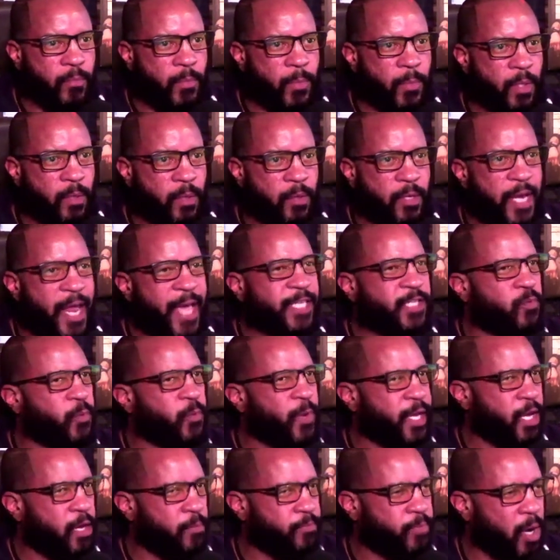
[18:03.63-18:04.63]
Next week
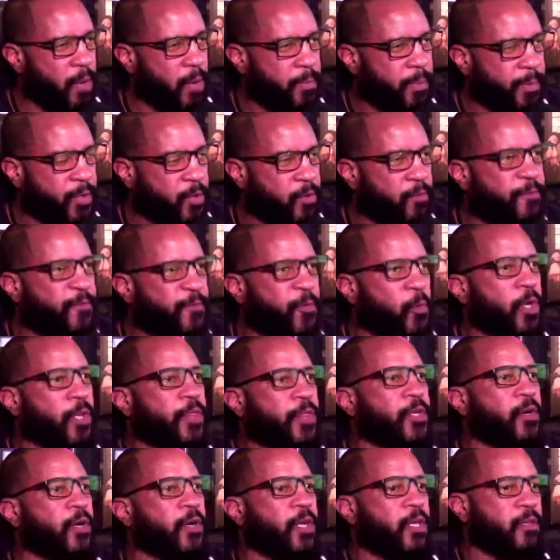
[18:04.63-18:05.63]
I'll probably do
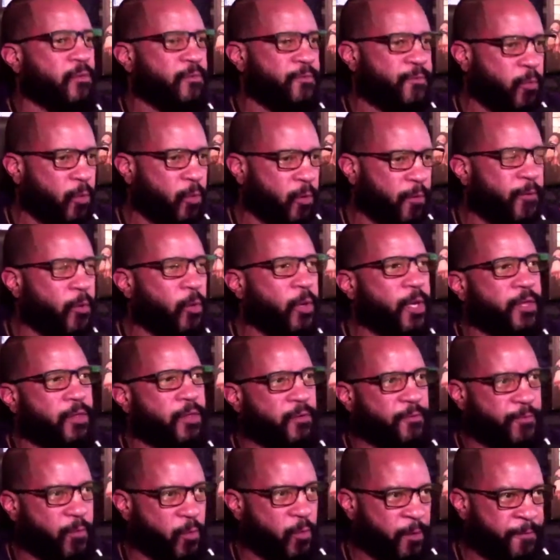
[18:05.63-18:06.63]
430, then 440, then
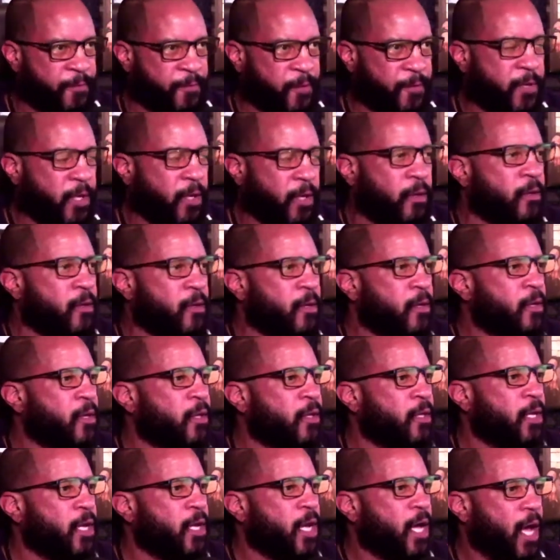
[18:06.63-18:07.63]
450.
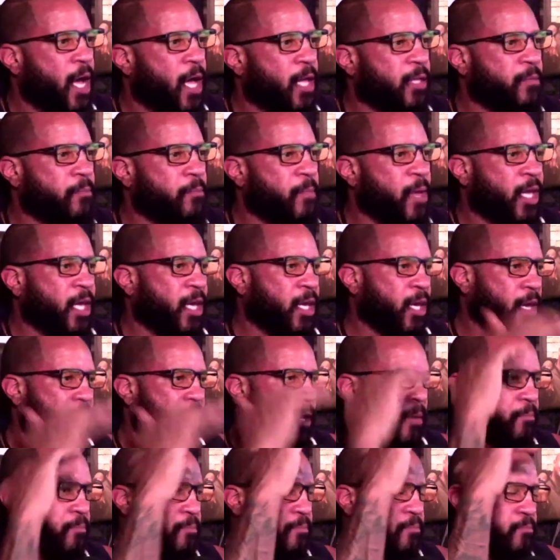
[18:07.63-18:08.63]
Making a
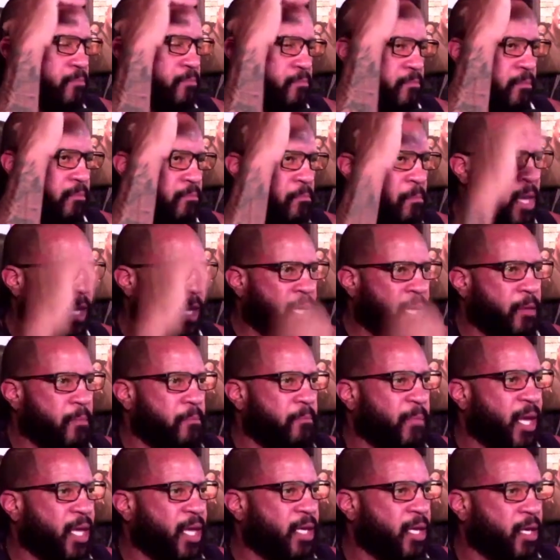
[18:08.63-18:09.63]

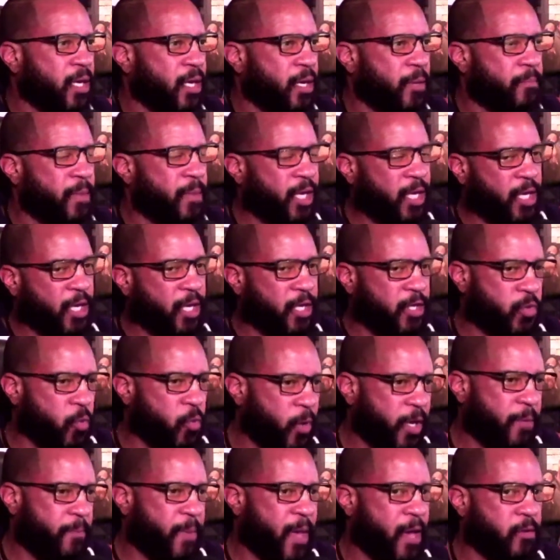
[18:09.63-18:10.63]

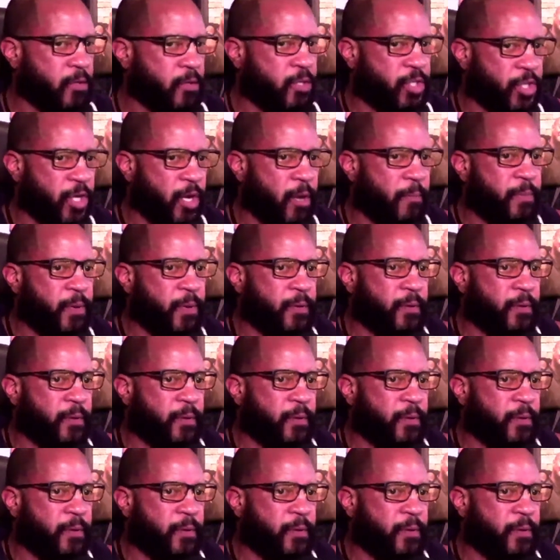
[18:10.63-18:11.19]
20-pound jump